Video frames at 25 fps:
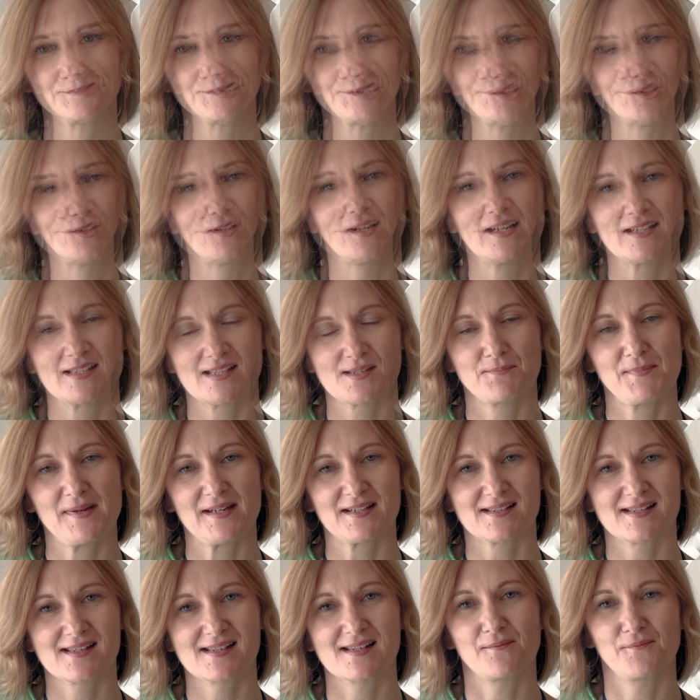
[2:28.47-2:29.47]
So let's
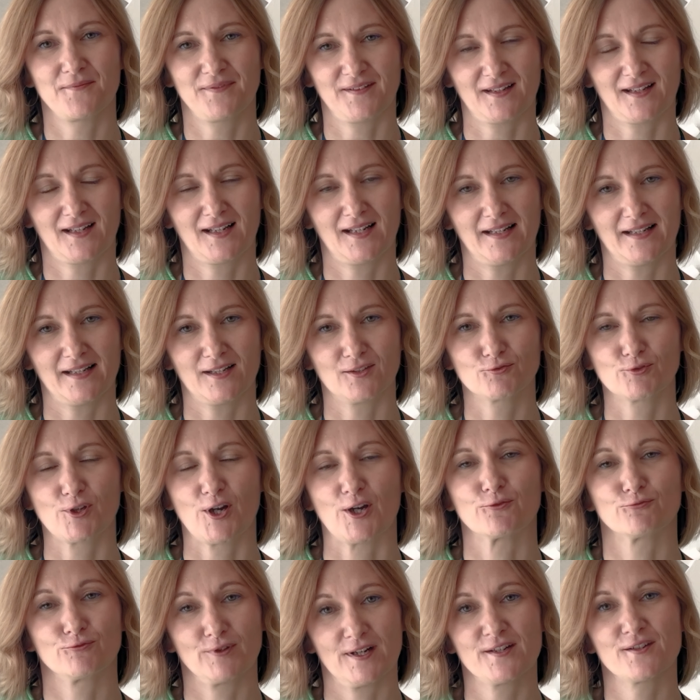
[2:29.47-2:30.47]
make something clear.
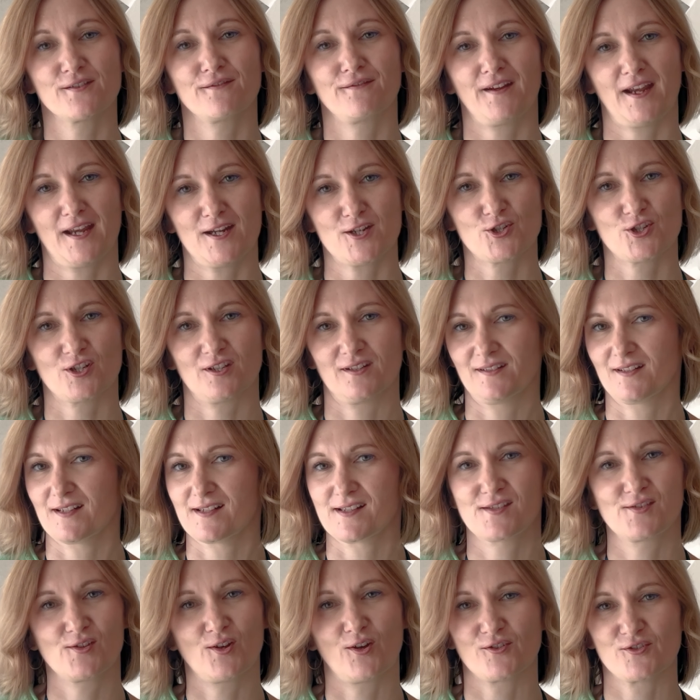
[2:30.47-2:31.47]
A renovation
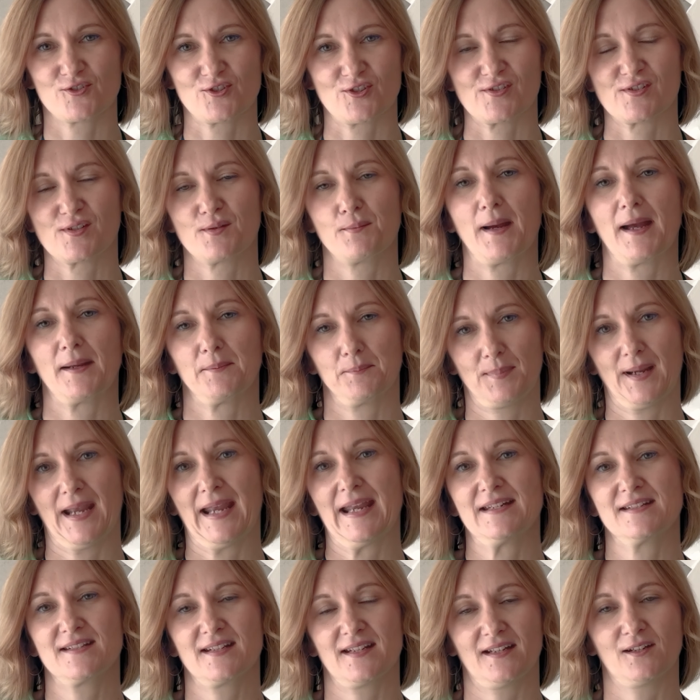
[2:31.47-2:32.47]
is not just about
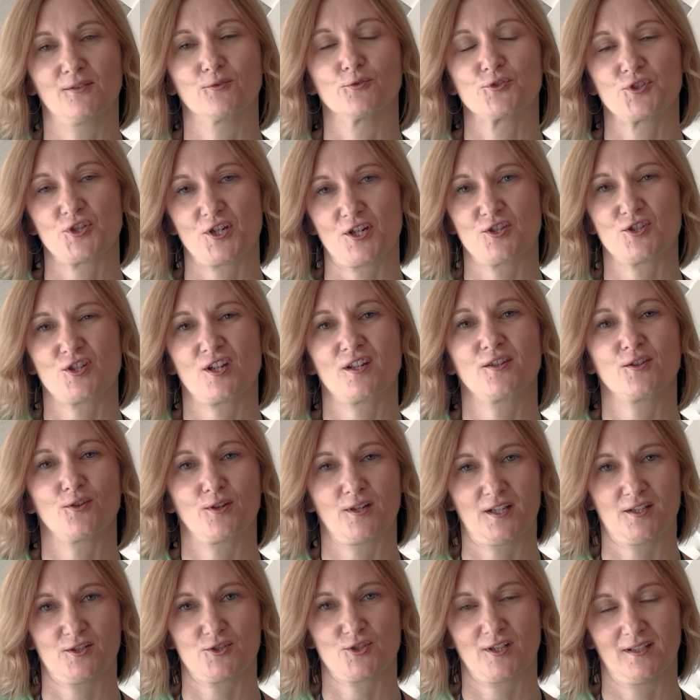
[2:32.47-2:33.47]
painting or changing your
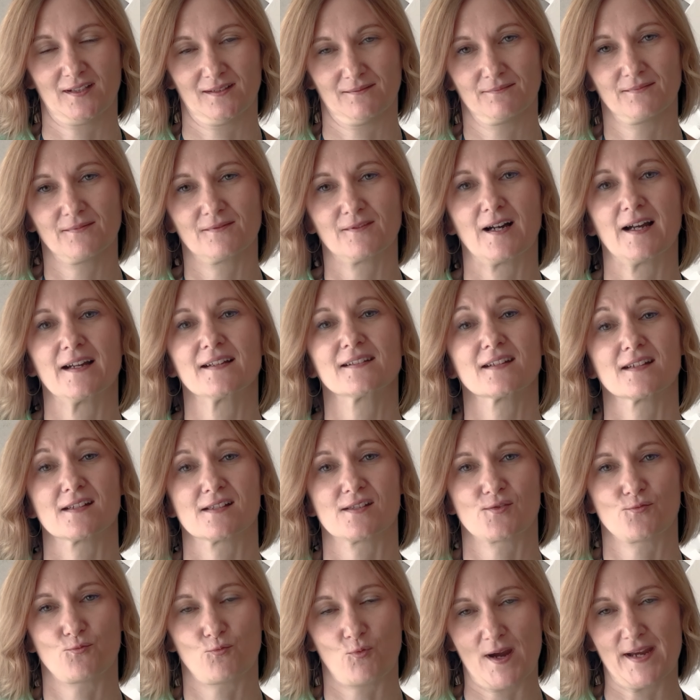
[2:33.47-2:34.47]
kitchen, right?
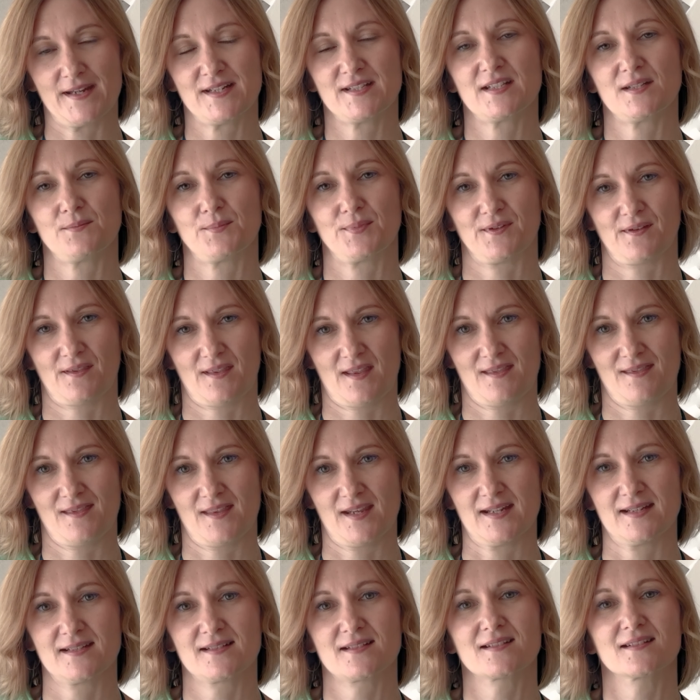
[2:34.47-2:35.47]
It's way deeper than
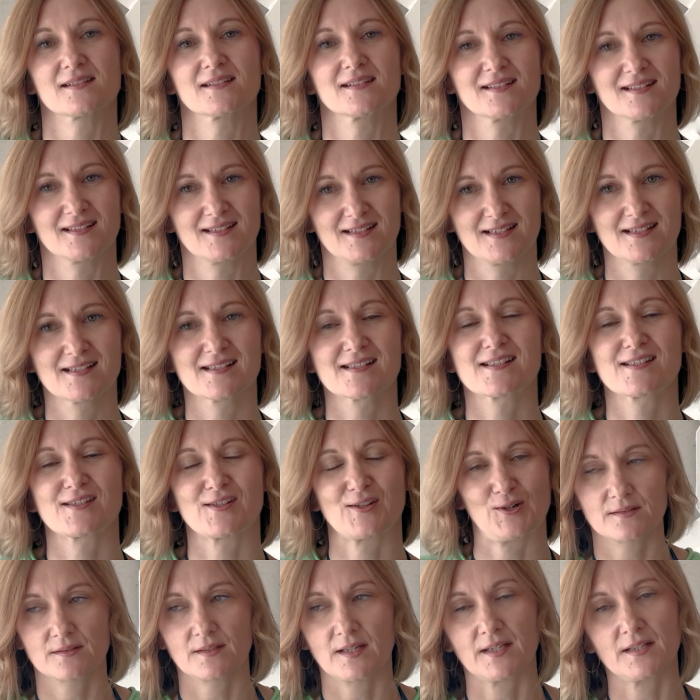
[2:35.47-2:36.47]
that.
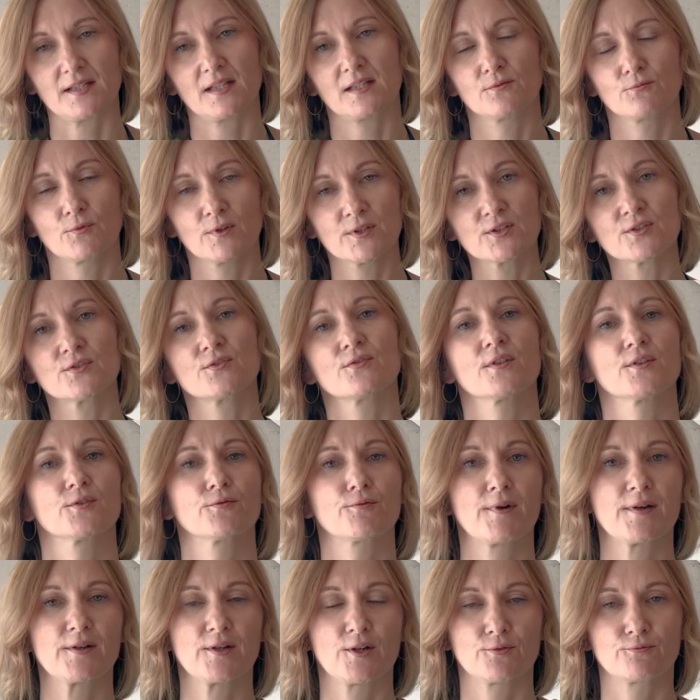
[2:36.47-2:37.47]
And then when you're doing
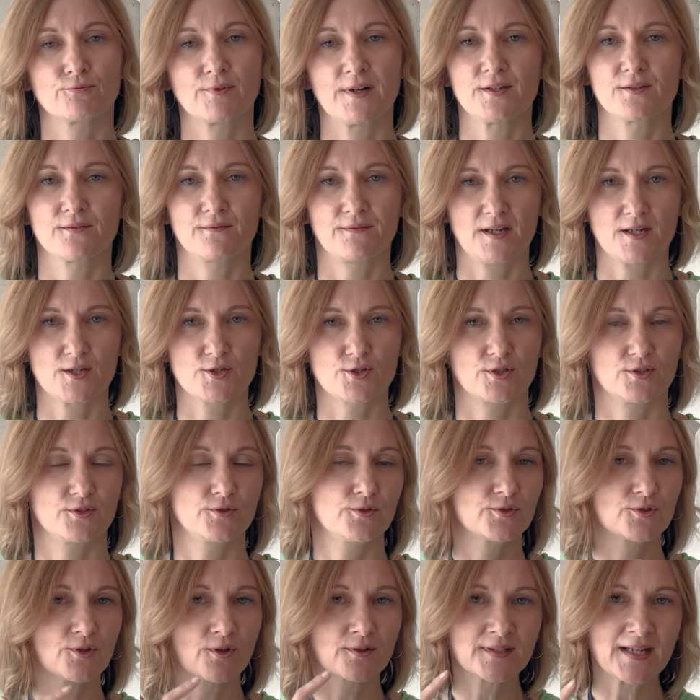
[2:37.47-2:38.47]
a renovation,
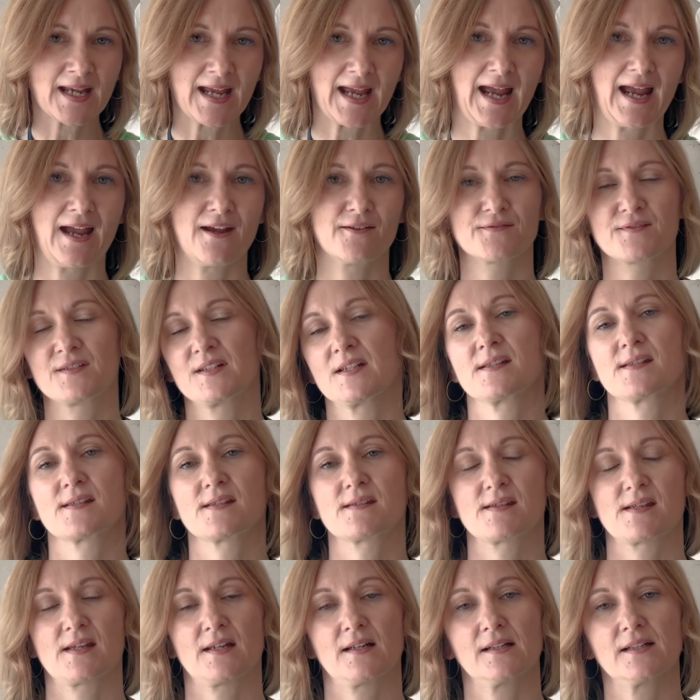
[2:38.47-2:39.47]
you don't have
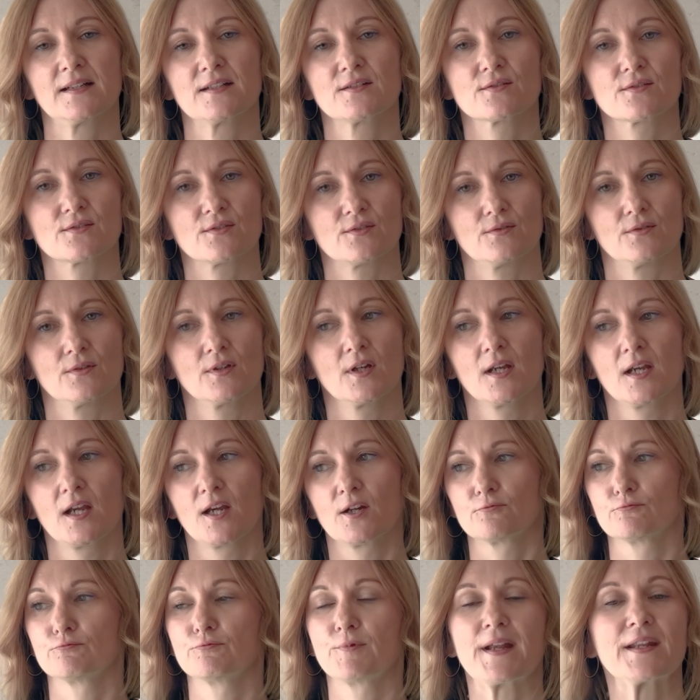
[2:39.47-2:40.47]
necessarily to
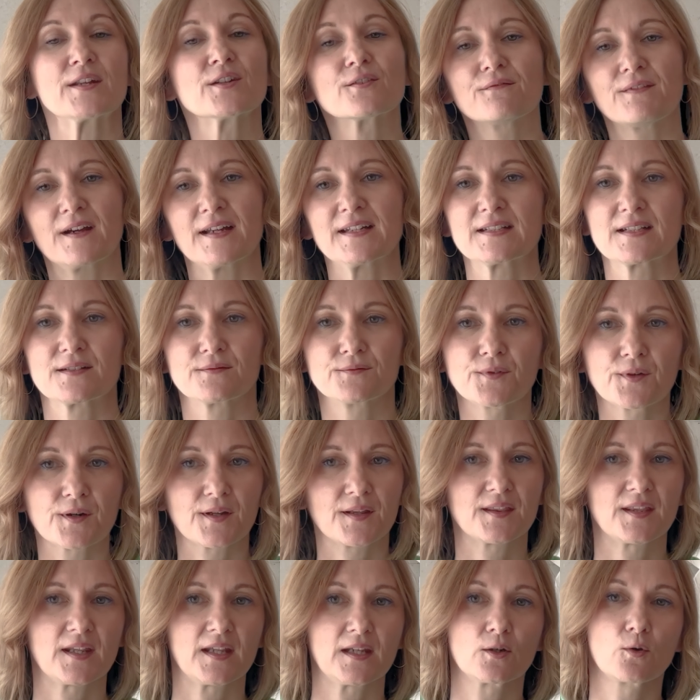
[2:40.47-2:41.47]
renovate
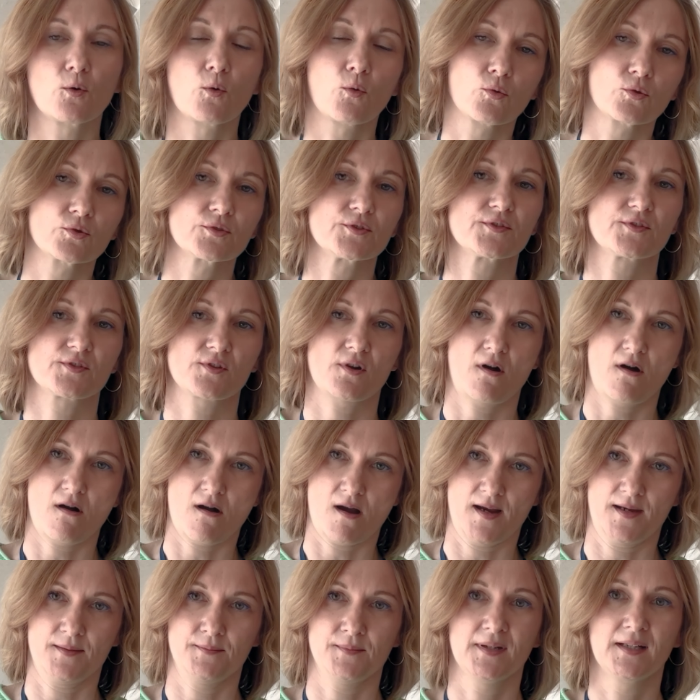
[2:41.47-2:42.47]
everything all the
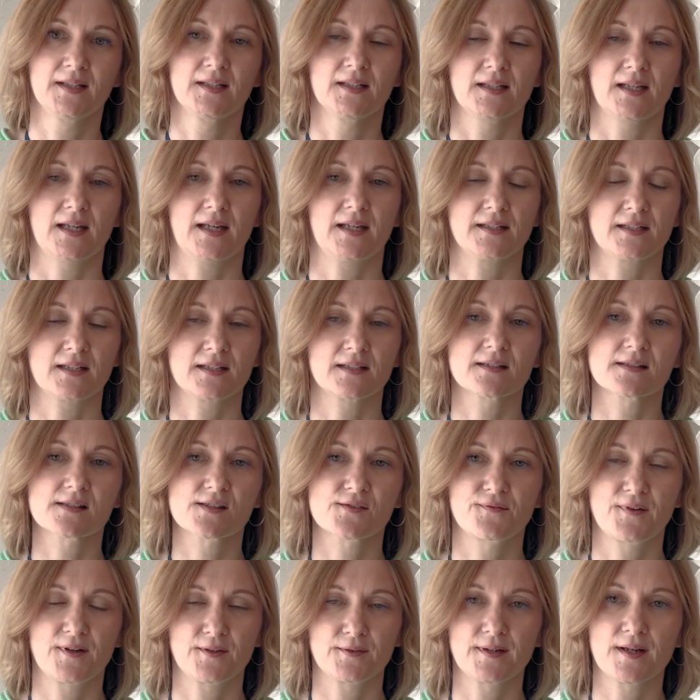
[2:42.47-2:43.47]
time. And then
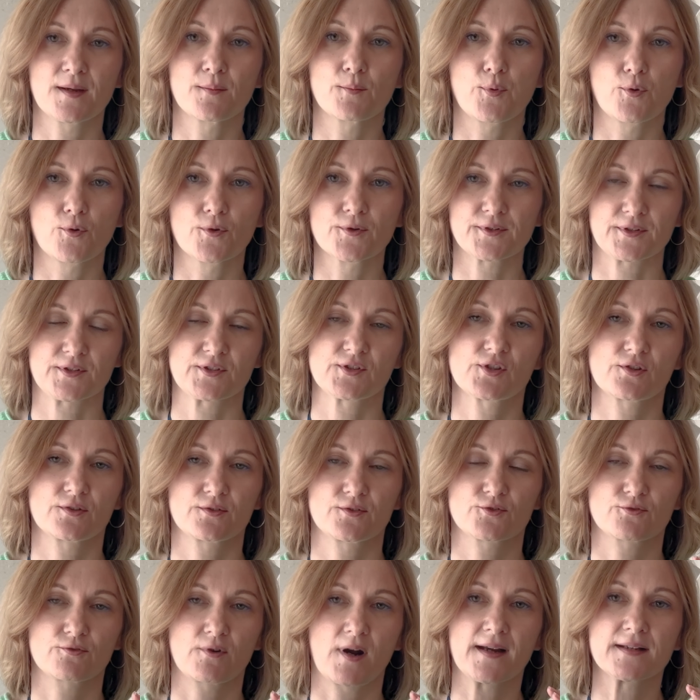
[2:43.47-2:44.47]
it's very important to
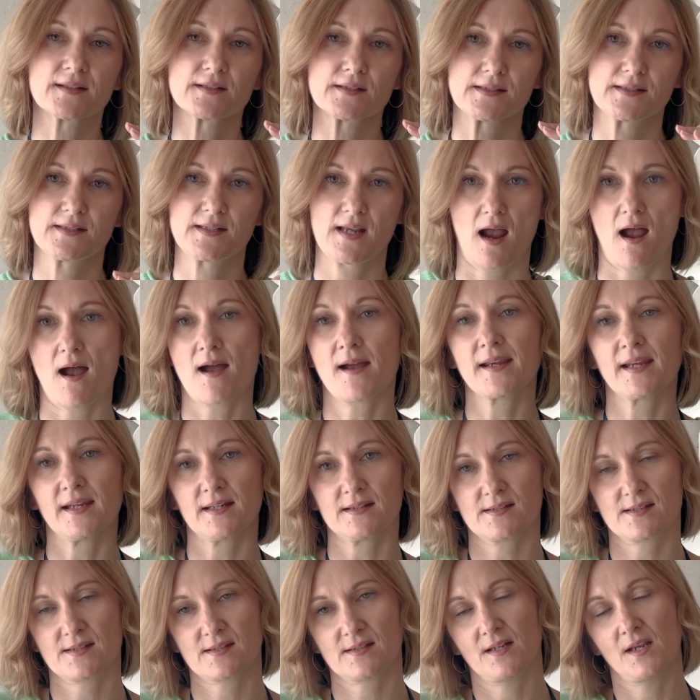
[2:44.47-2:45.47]
trying to
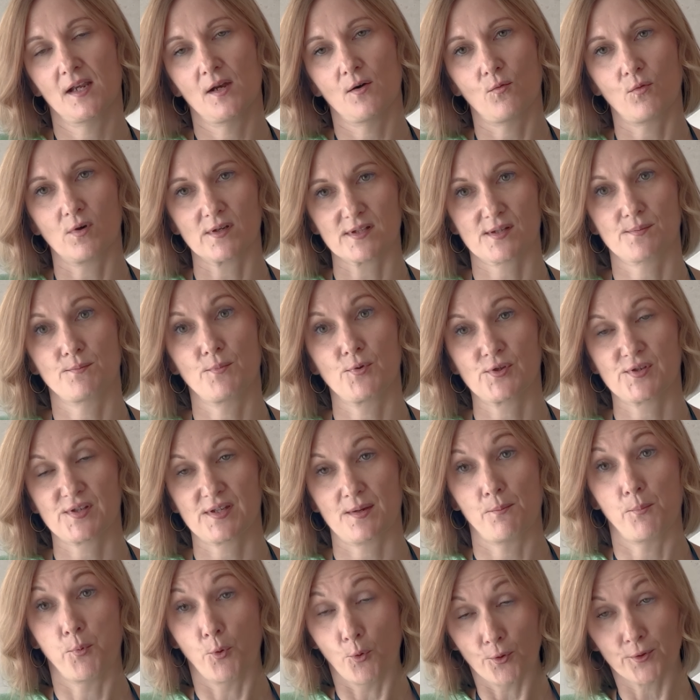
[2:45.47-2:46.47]
target what's most
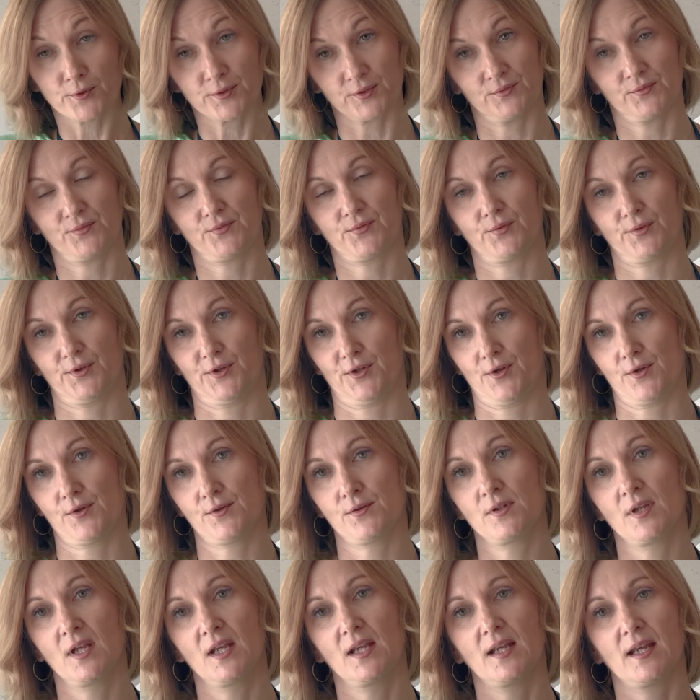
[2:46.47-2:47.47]
important for
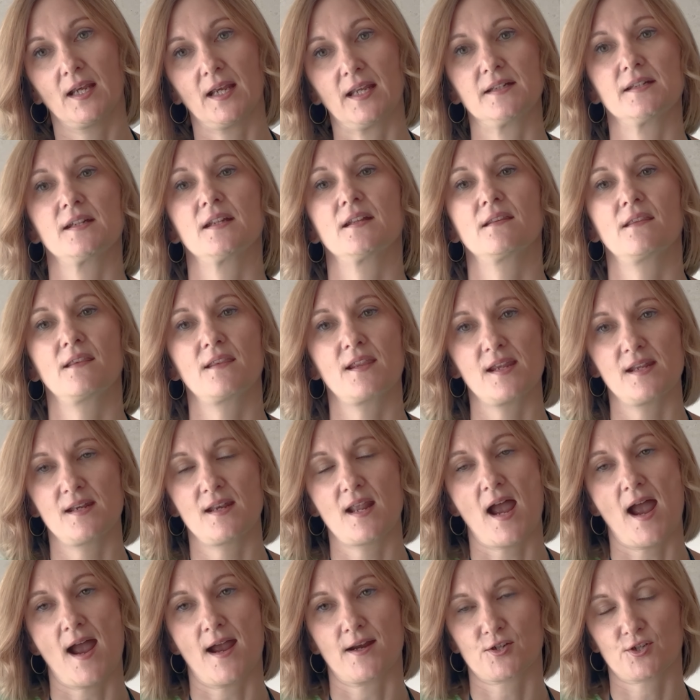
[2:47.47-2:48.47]
you and
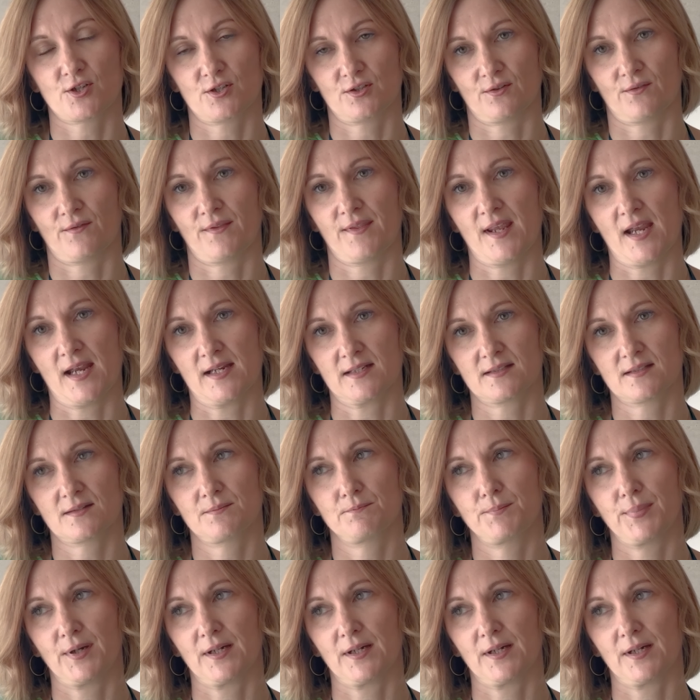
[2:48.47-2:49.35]
then action on that.